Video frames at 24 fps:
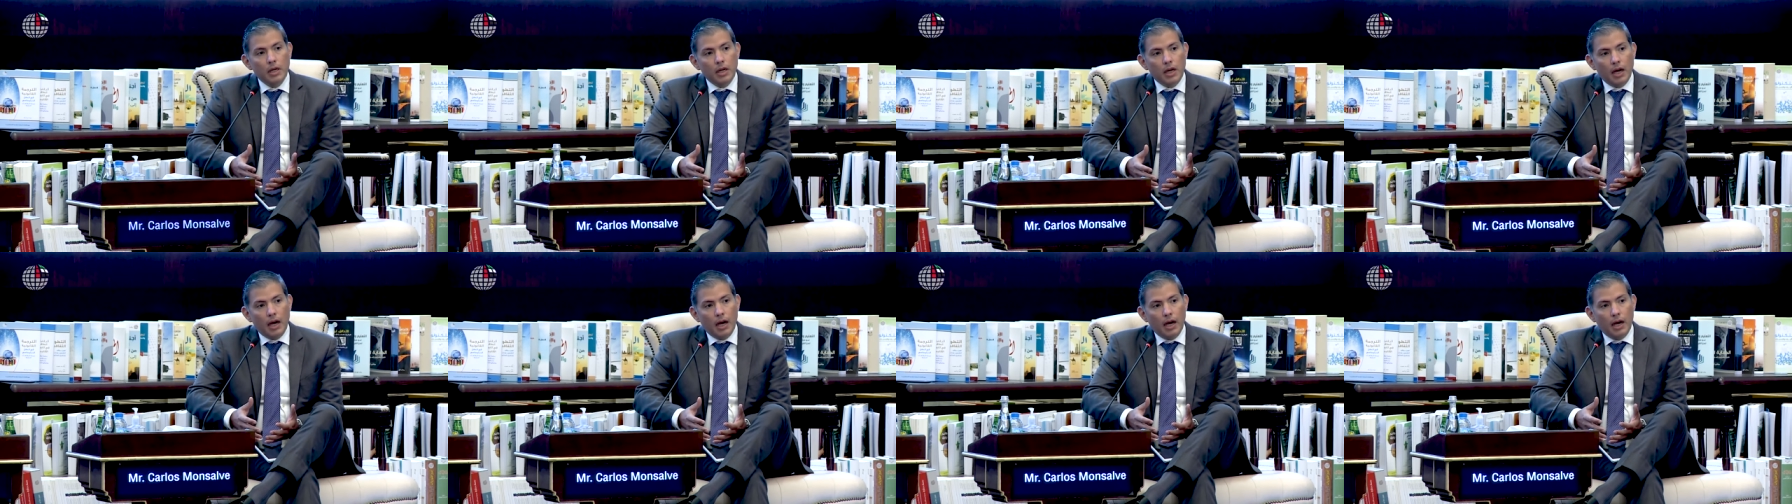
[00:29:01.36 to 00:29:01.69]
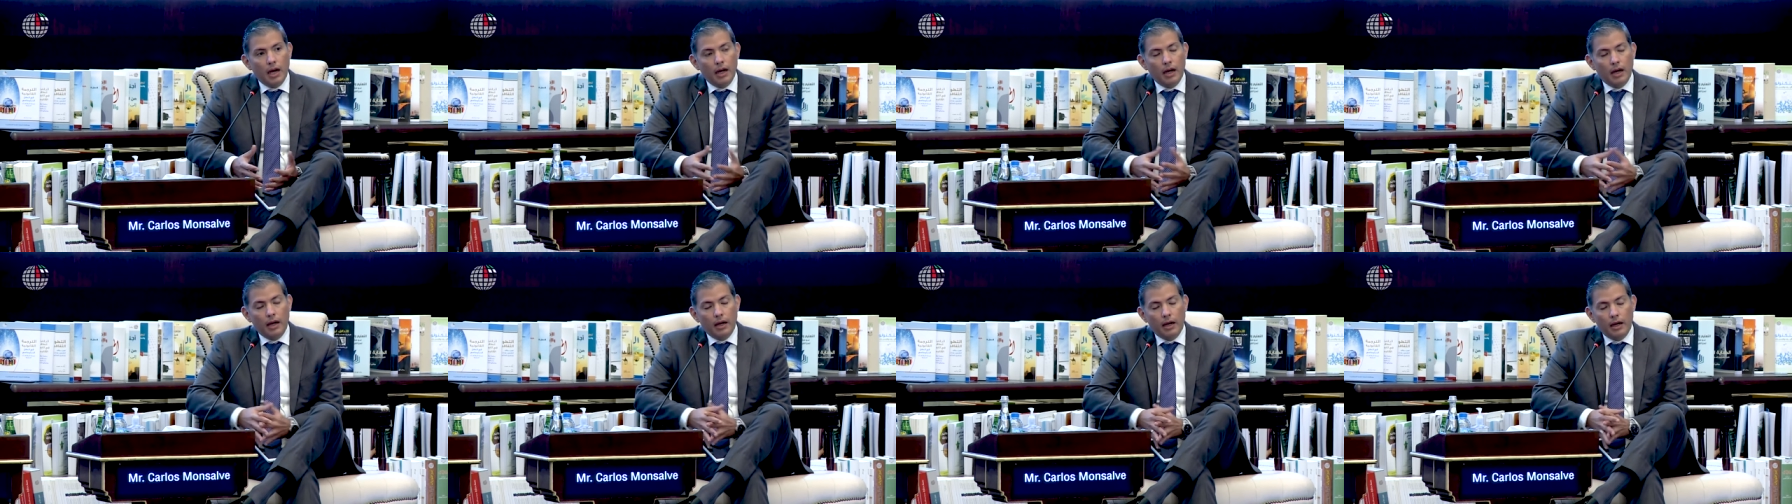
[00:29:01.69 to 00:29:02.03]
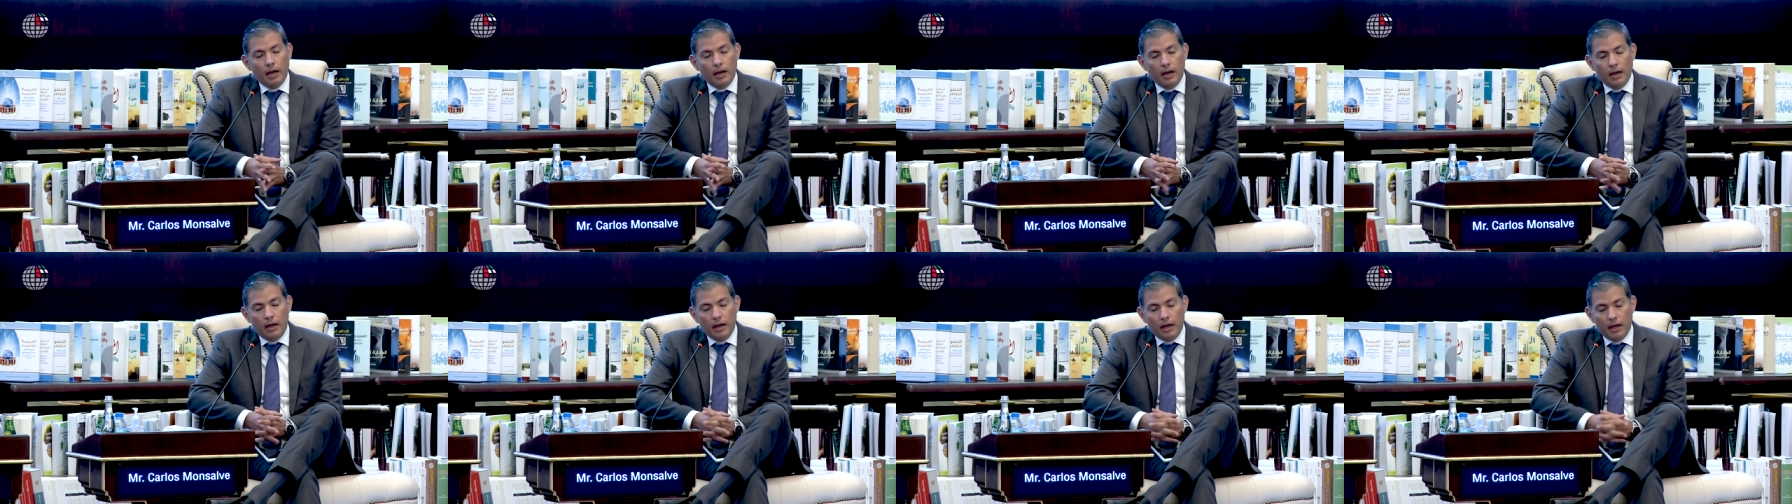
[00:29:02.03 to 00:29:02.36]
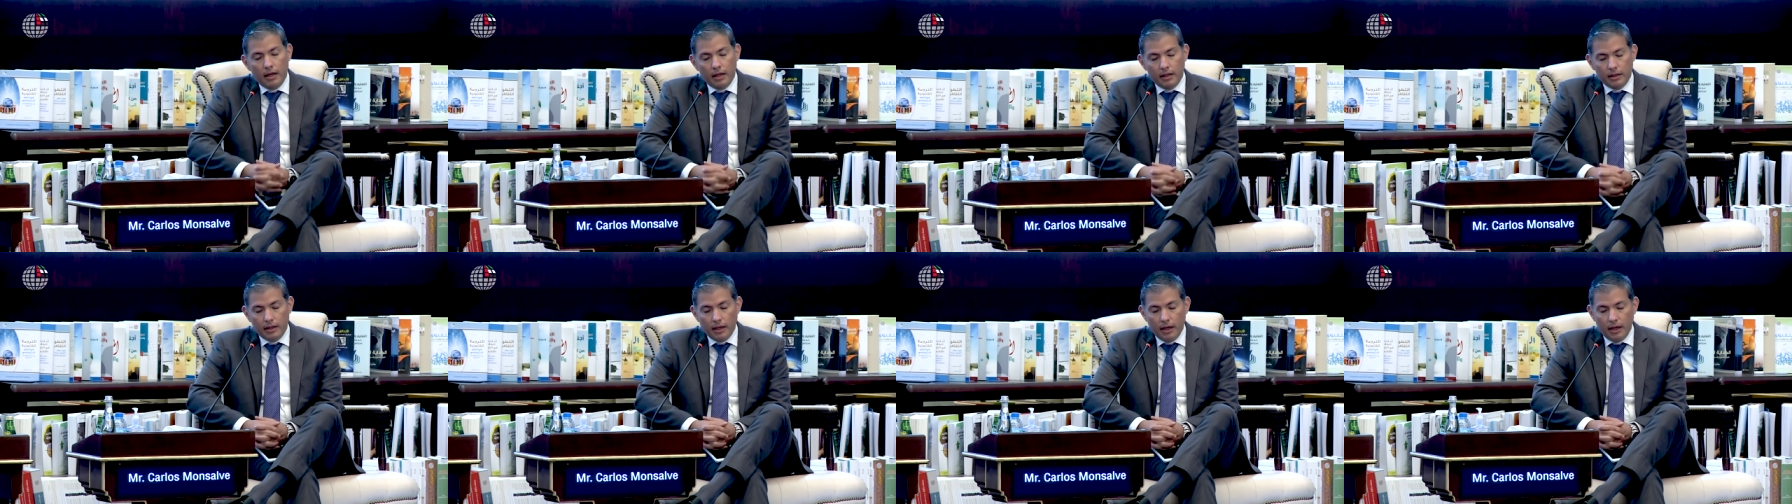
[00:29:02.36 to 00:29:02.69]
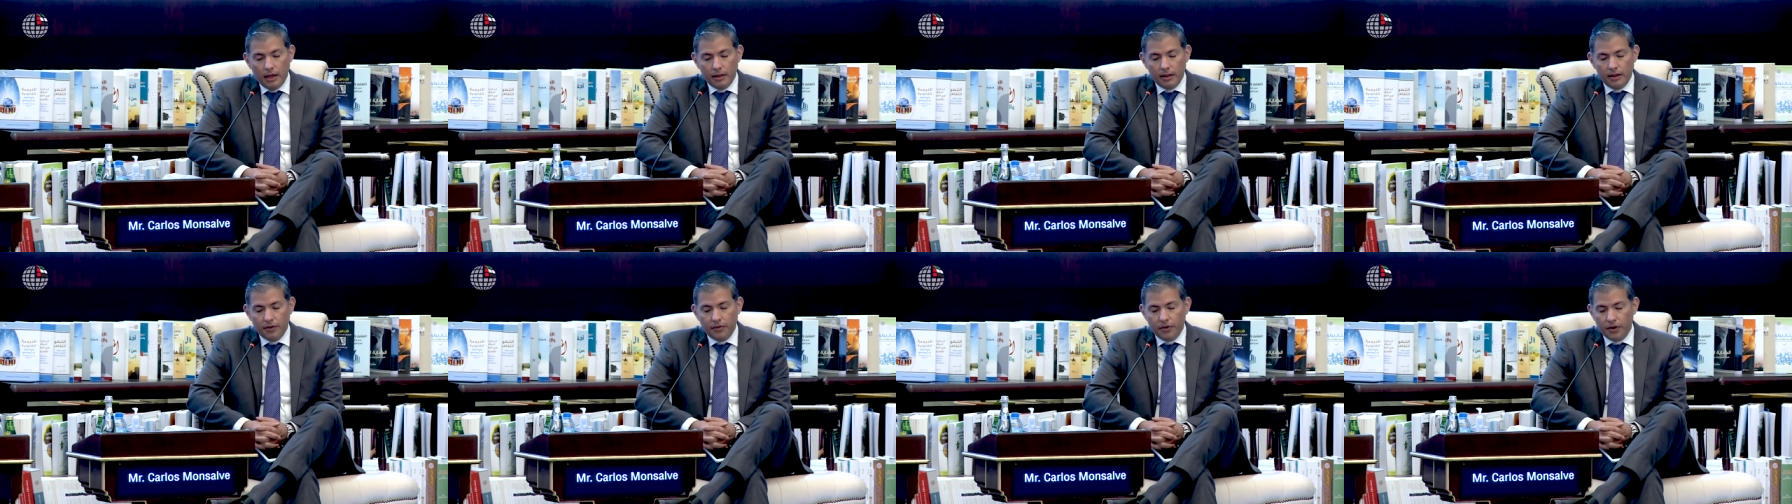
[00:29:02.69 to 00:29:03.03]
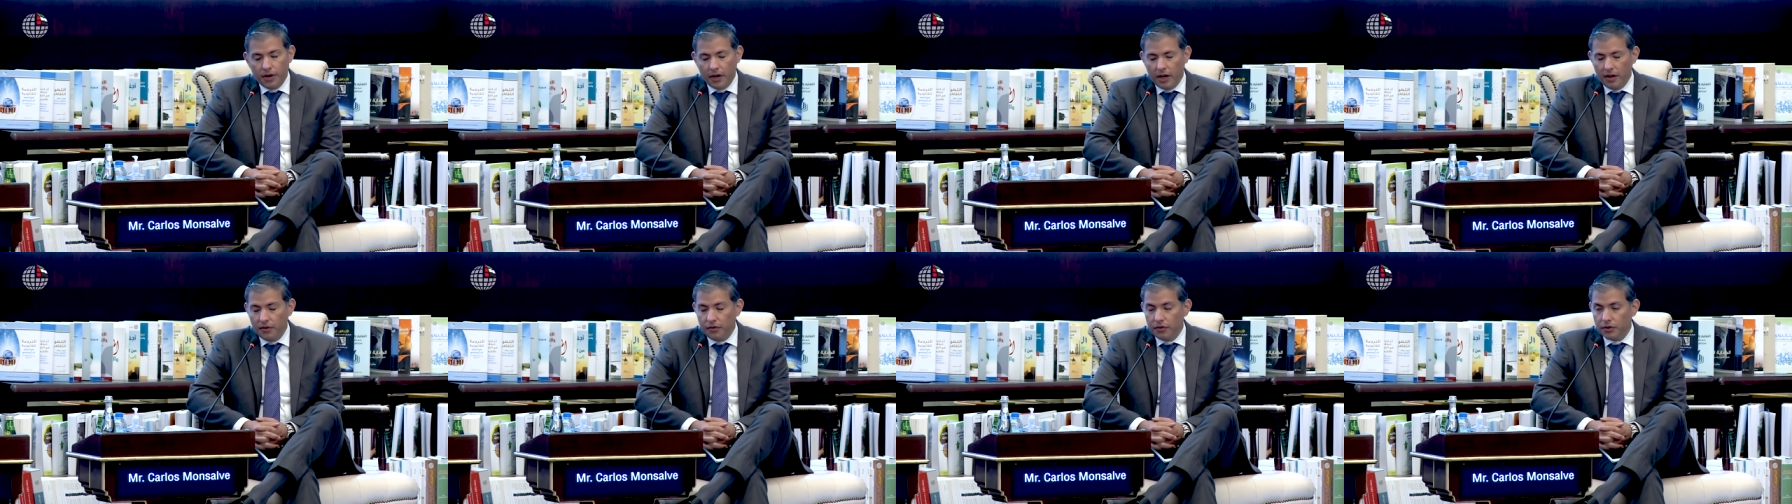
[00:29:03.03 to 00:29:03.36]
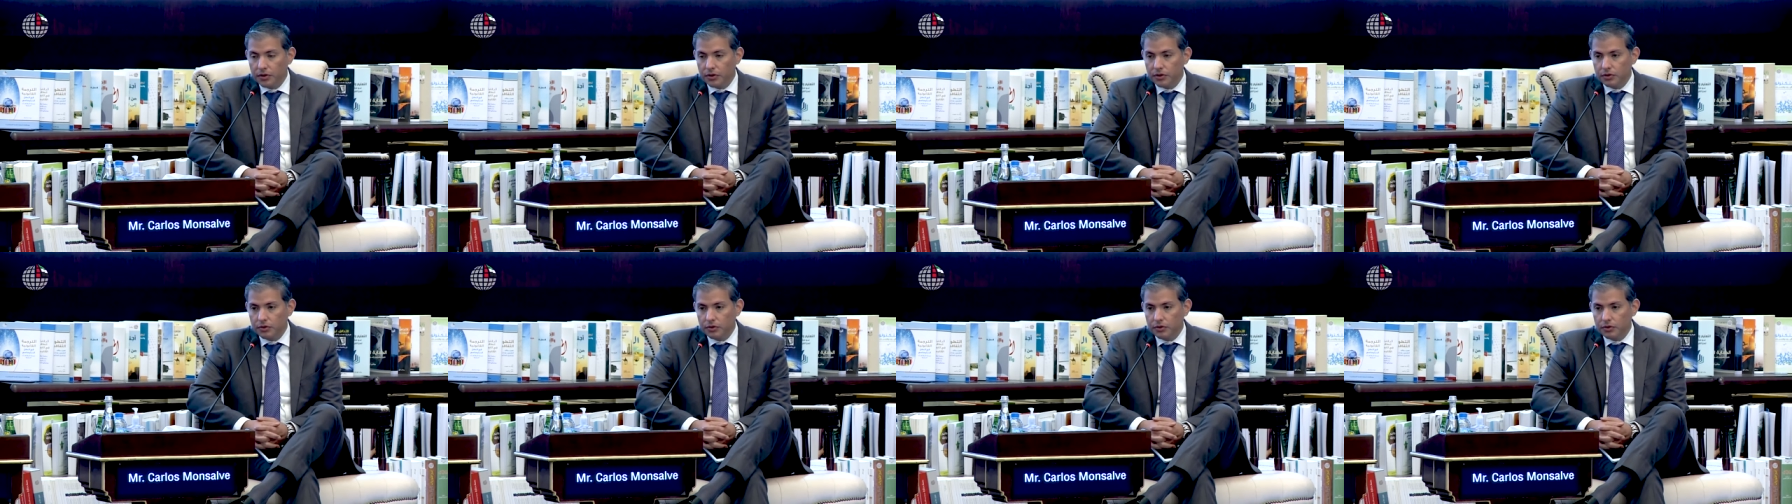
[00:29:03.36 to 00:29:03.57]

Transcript: uh, uh, uh, different efforts